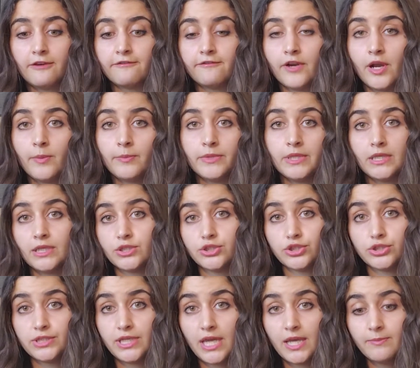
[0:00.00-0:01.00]
from the
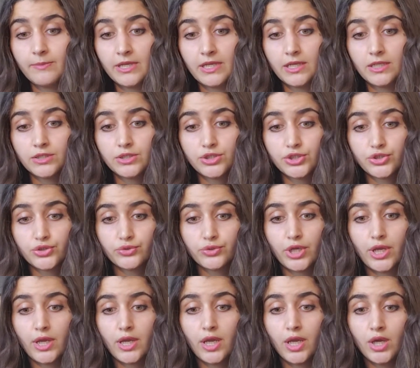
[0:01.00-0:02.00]
entertainment
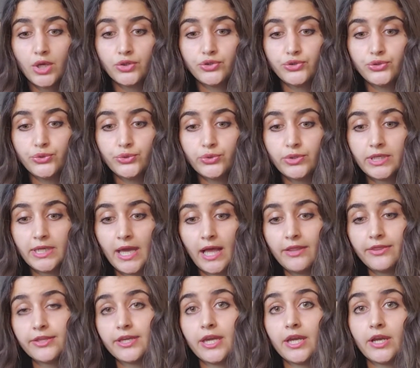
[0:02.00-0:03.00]
industry to the
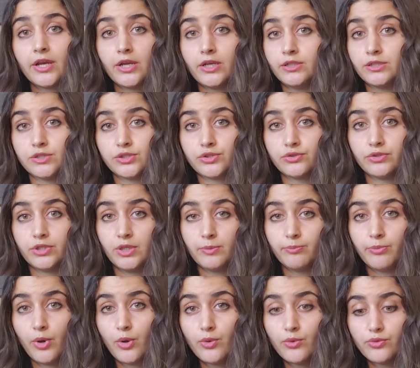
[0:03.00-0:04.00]
healthcare industry,
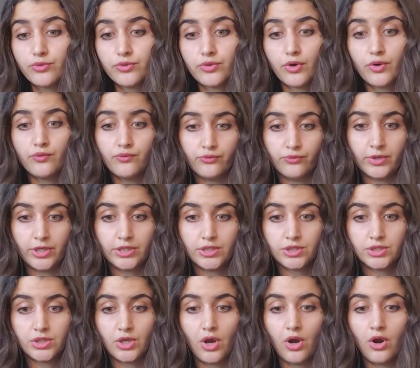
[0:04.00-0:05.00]
both of
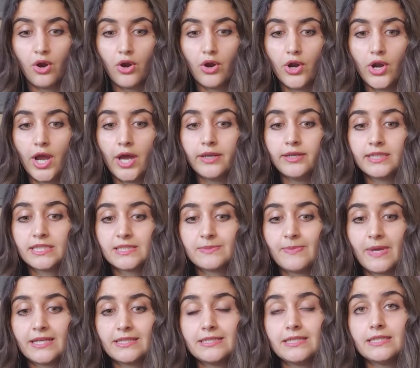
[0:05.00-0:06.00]
which are
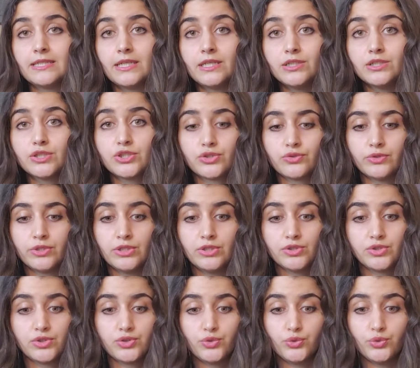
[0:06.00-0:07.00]
unexpected
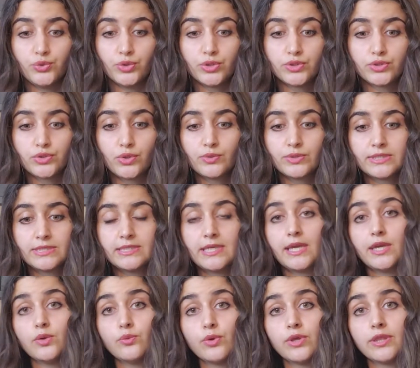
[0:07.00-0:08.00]
industries to
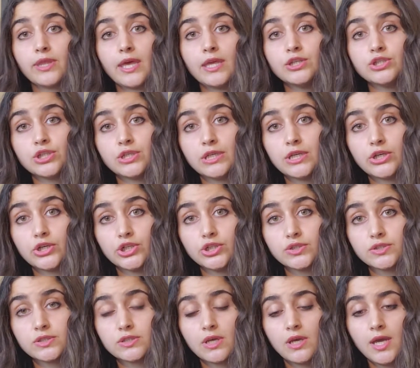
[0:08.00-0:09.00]
associate with
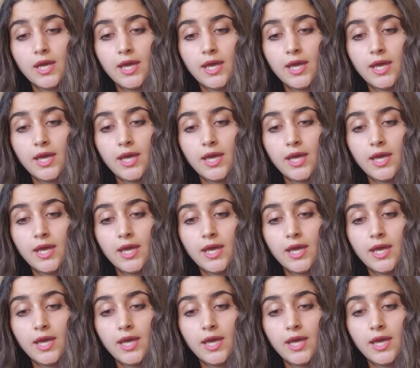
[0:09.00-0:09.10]
engineers.